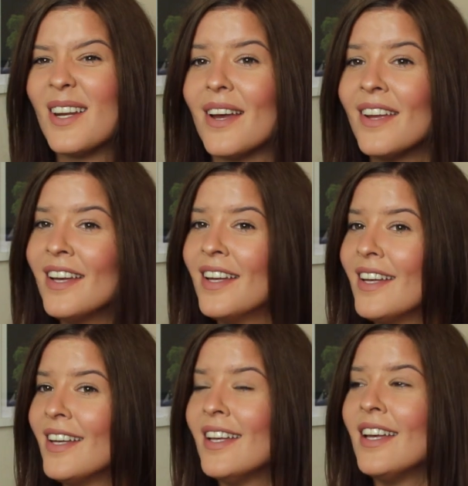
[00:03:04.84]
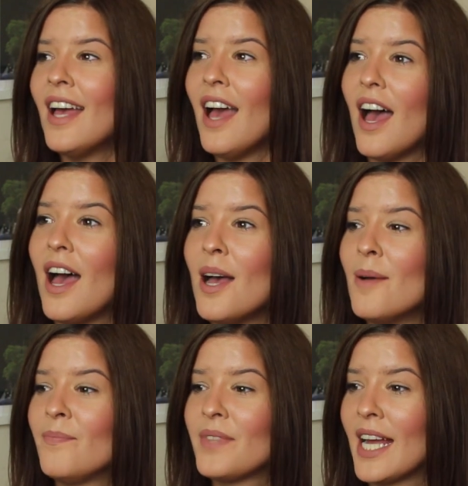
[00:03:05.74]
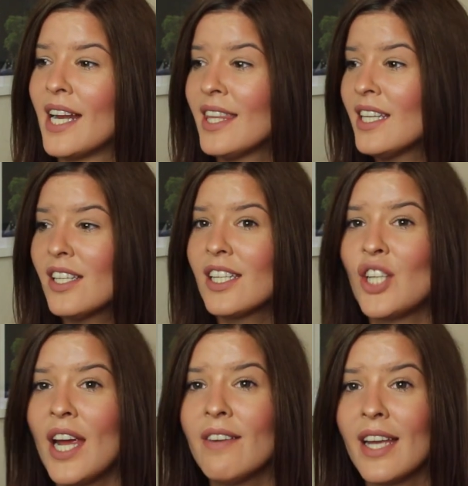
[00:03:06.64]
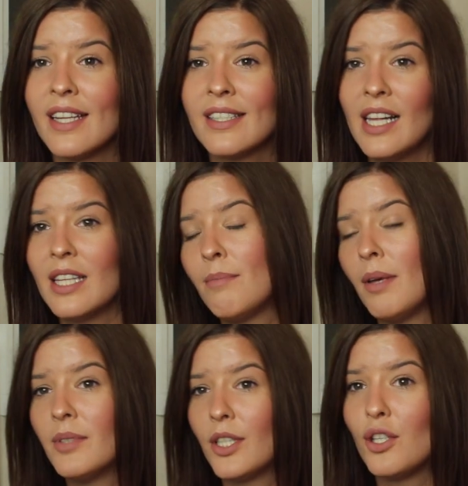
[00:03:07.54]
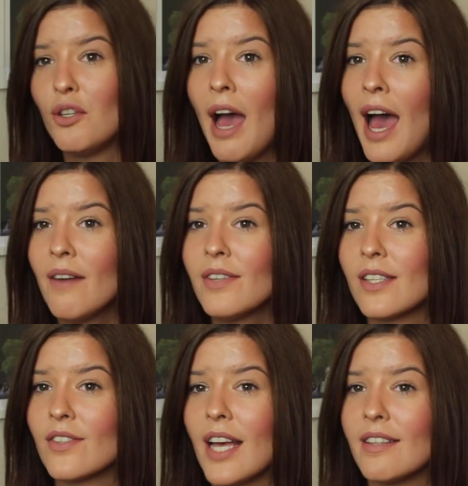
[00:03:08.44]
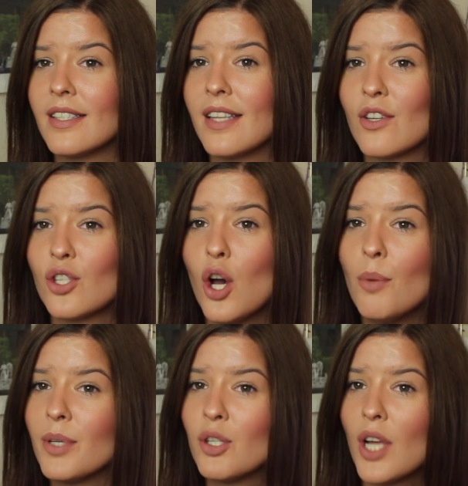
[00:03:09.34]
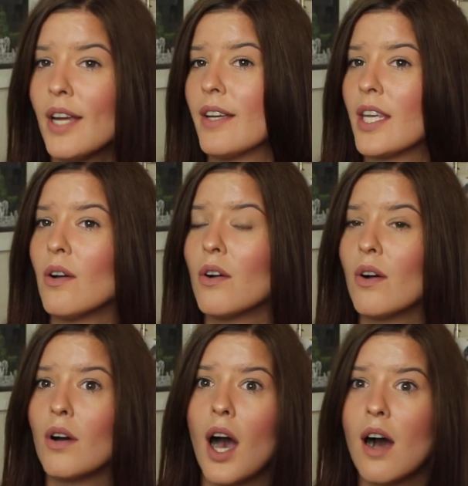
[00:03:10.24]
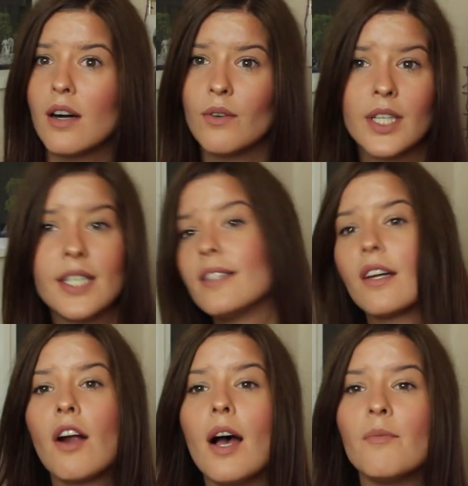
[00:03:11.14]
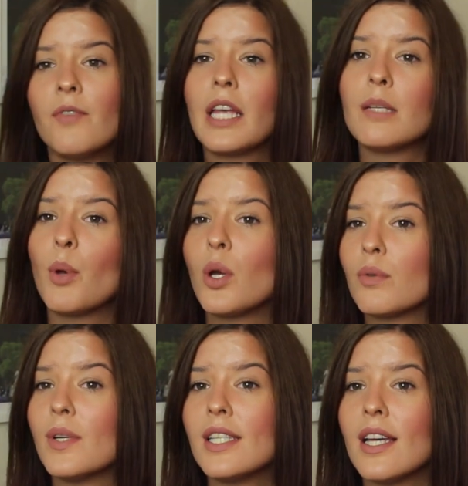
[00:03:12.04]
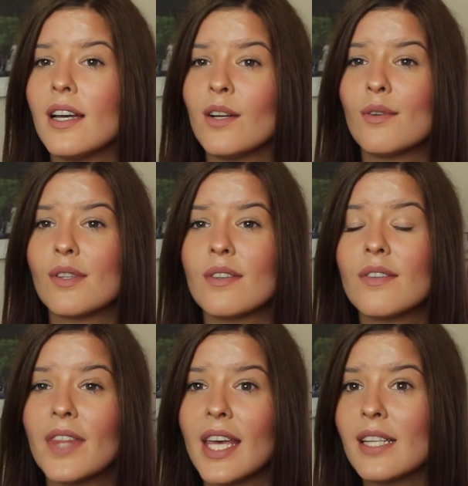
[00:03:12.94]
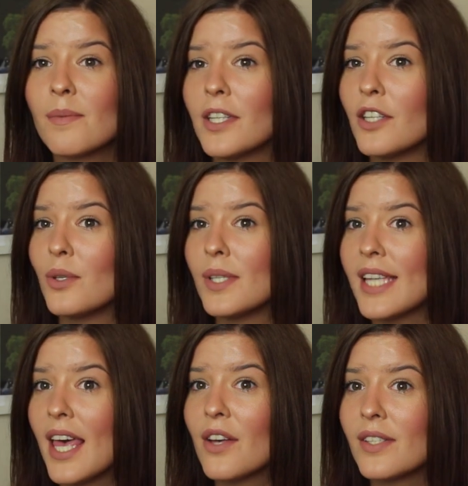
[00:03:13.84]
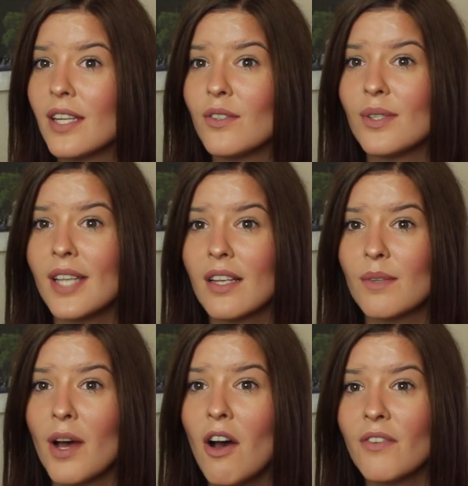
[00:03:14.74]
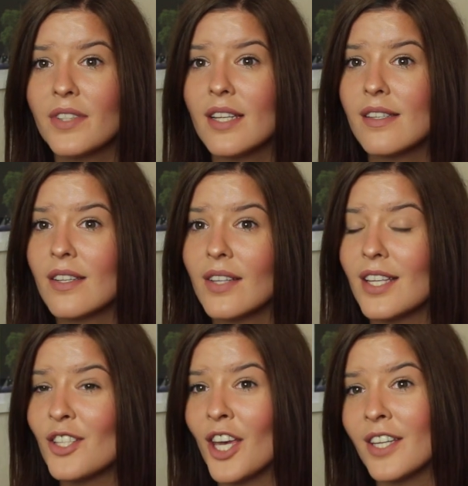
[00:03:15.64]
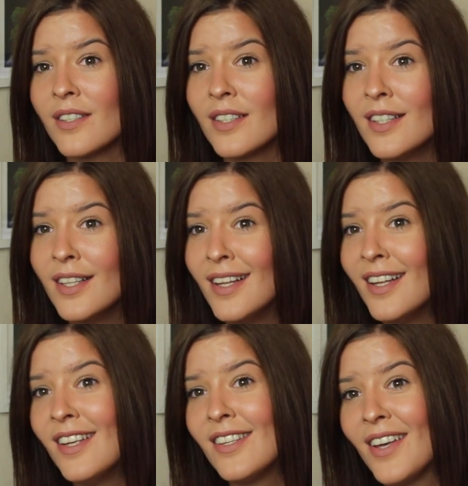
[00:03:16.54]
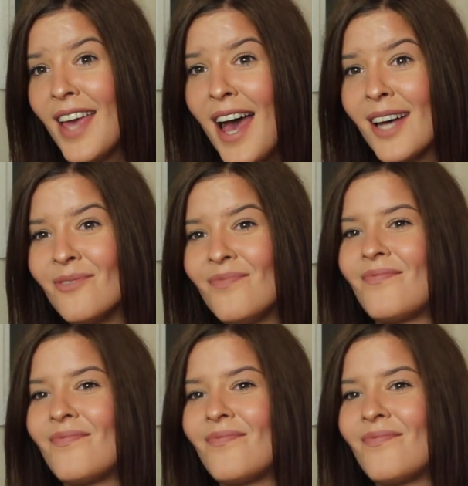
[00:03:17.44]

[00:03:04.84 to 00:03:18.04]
you know, um, and I think just sharing it and telling people that you have a Society 6 shop and sharing your art uh, on Instagram, Facebook, Twitter and all sorts of things when they do sales. They do sales quite often so that's good. So yeah.